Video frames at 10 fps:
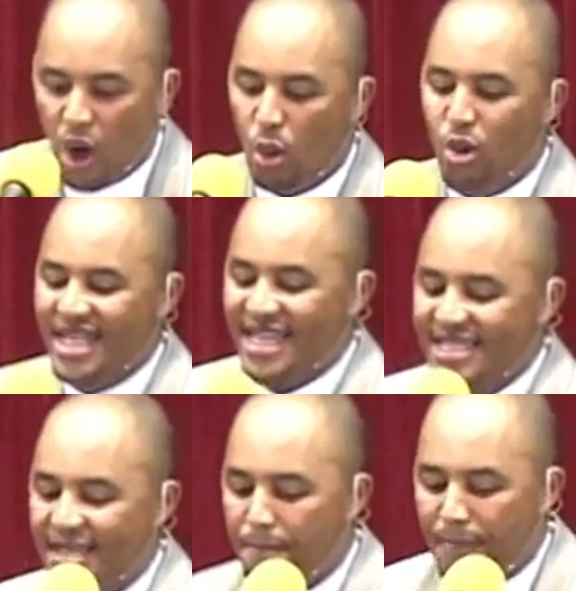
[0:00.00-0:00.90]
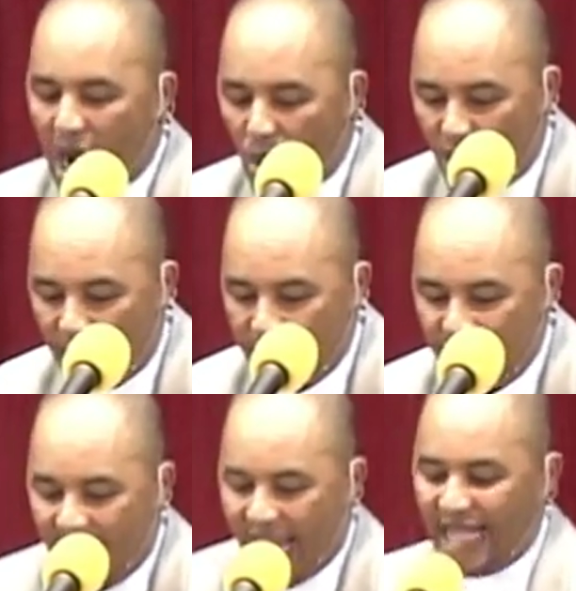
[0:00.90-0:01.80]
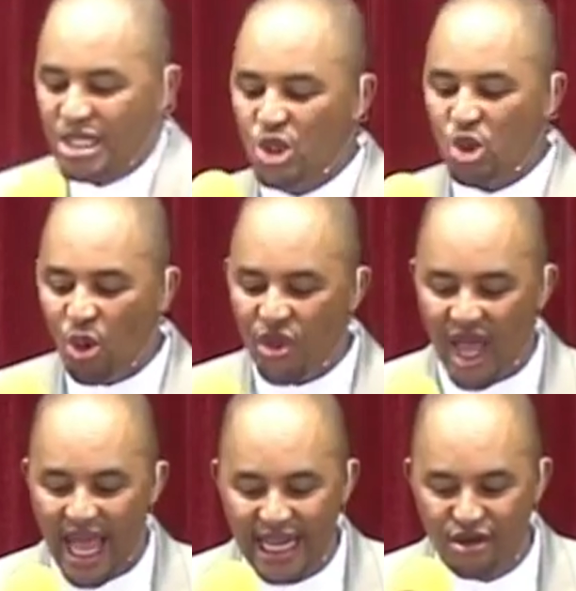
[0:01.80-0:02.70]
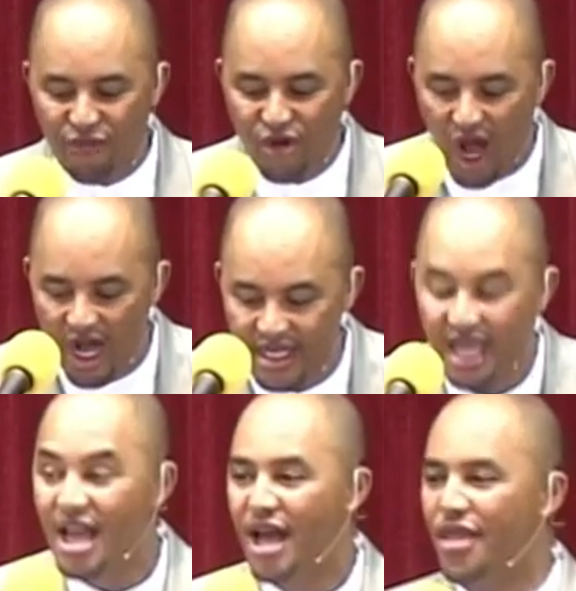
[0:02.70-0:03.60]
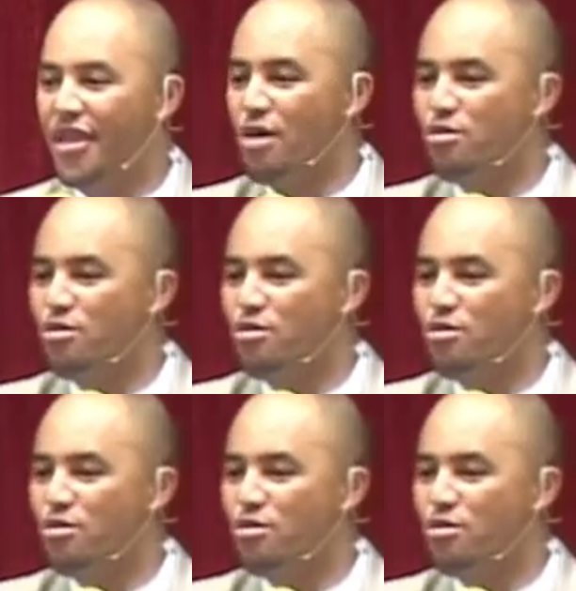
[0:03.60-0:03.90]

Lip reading: witnessed the power, and saw the hand of God, there